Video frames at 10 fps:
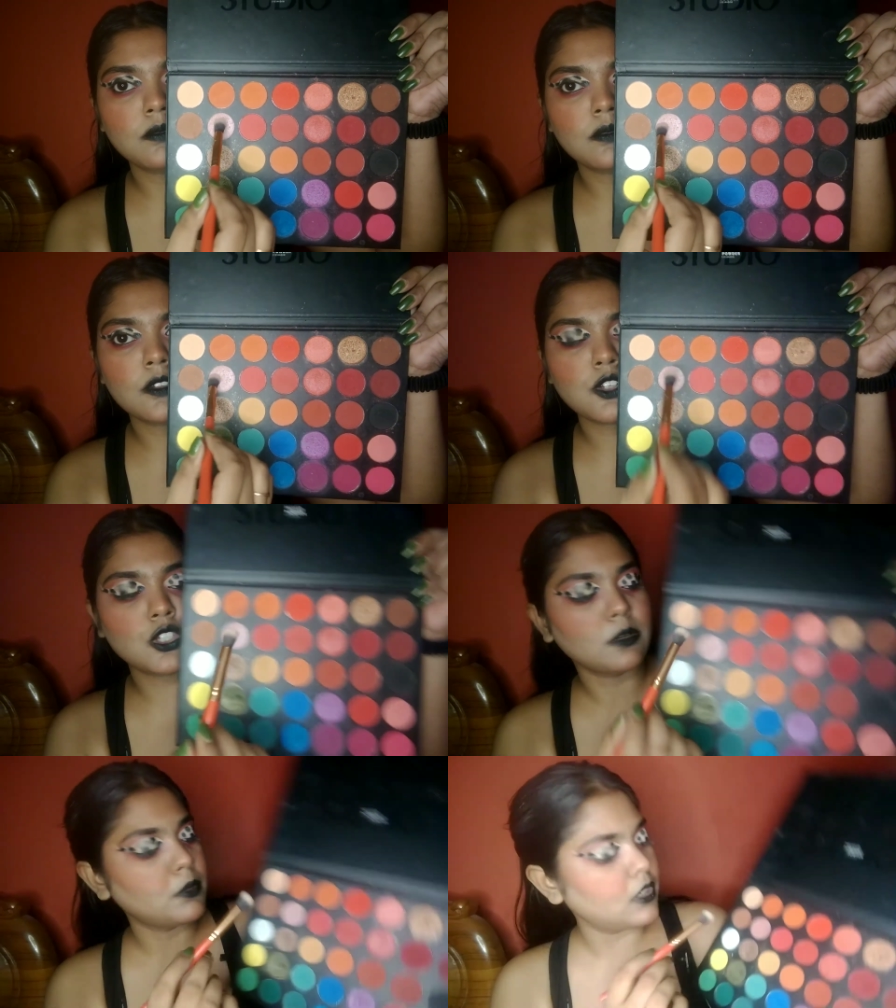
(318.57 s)

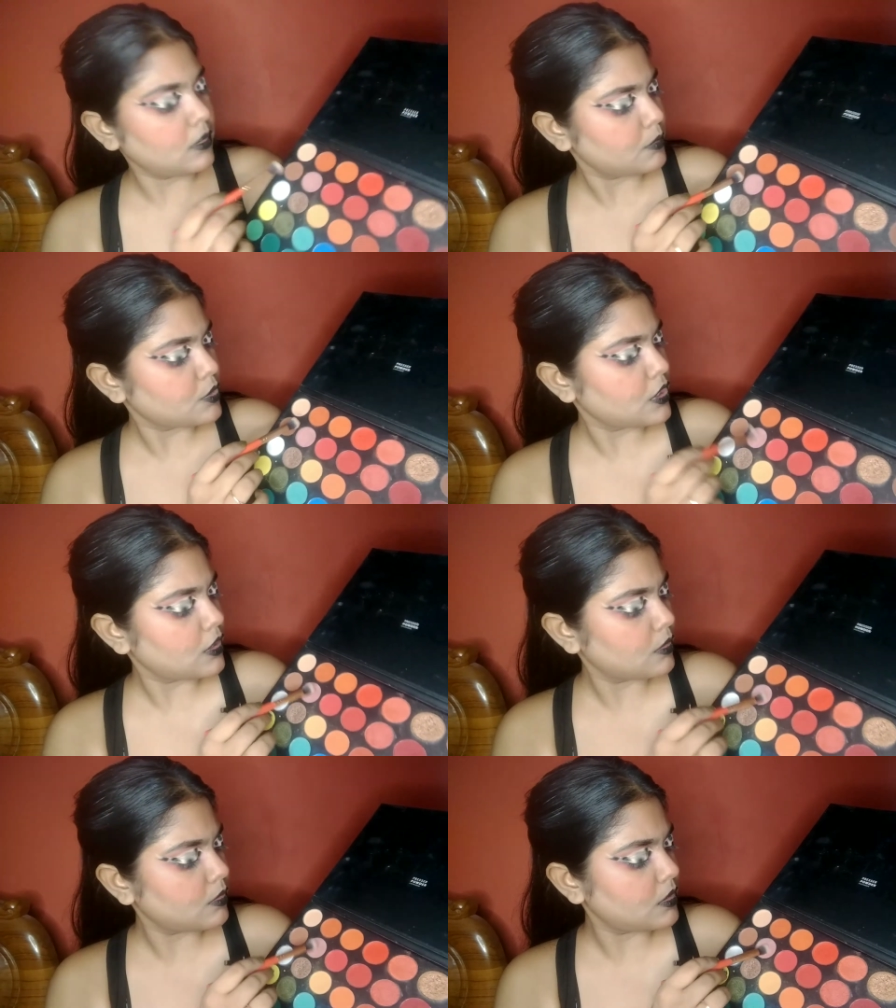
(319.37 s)
shimmer
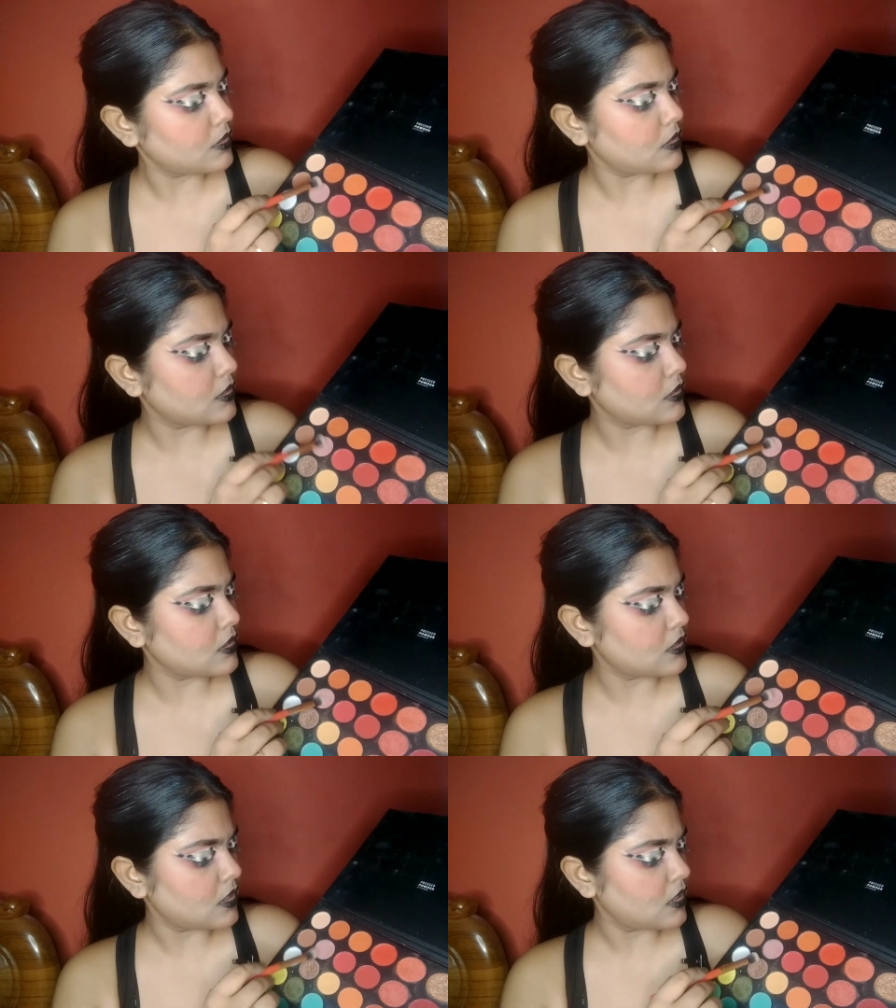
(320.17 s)
shadow.
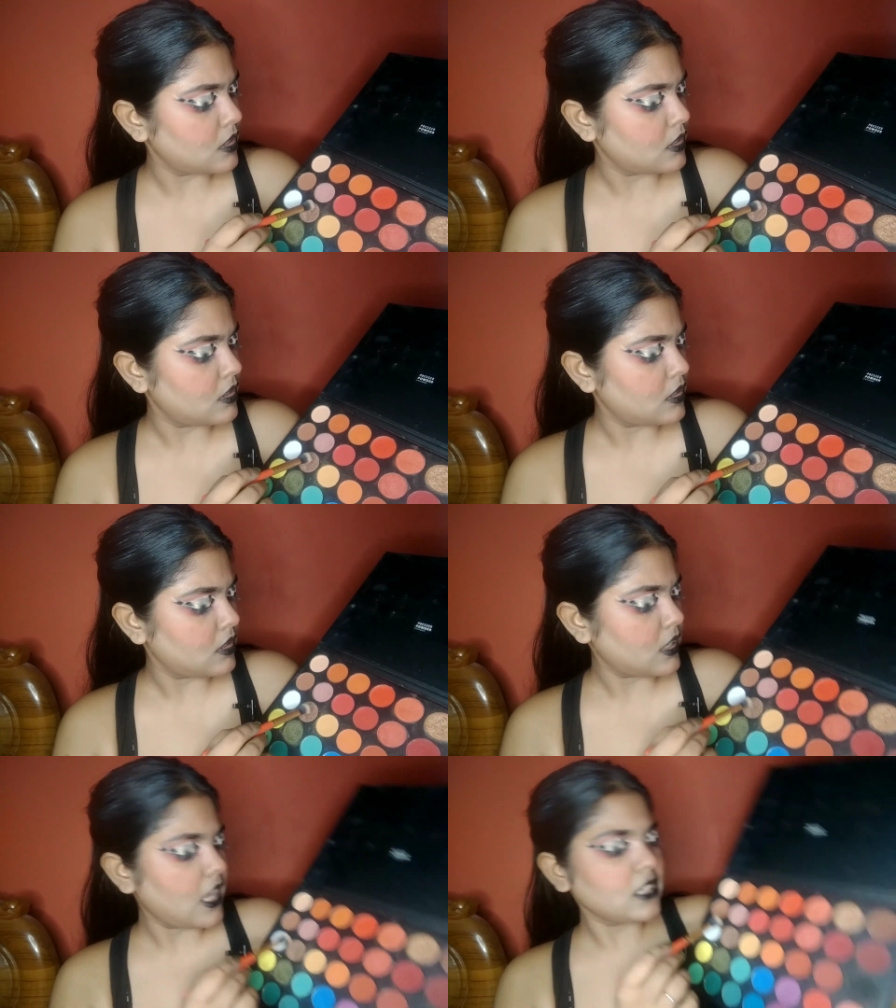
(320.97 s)

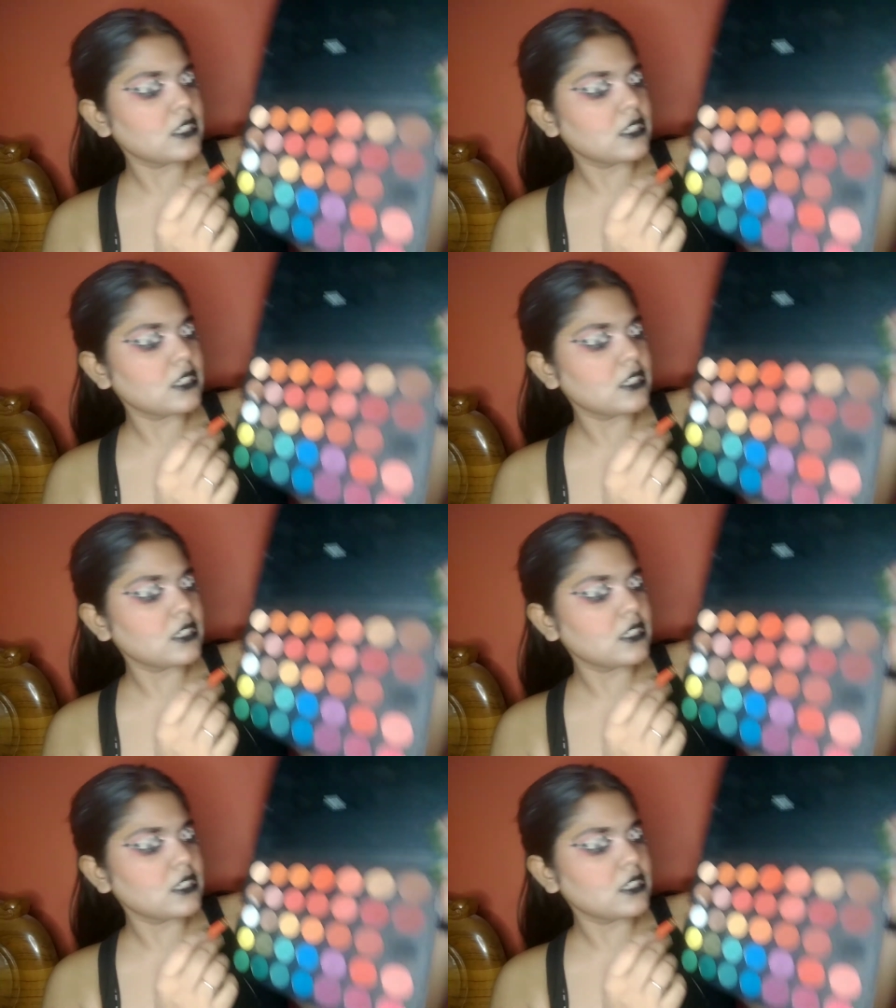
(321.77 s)
I'll just